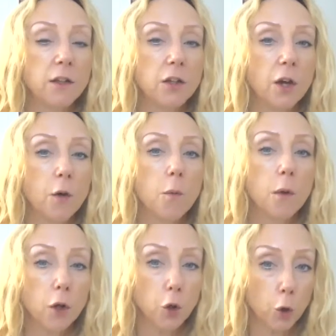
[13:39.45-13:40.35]
you know,
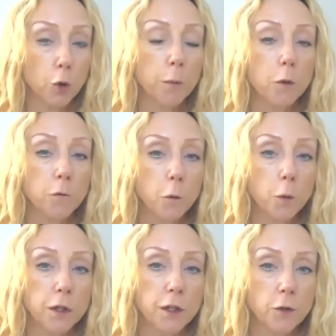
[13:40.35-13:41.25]
if you could move
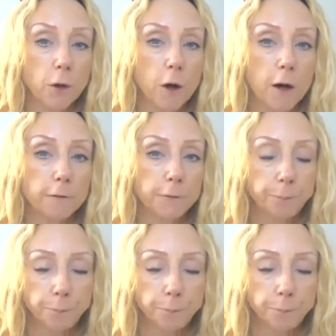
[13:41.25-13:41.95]
forward in your life.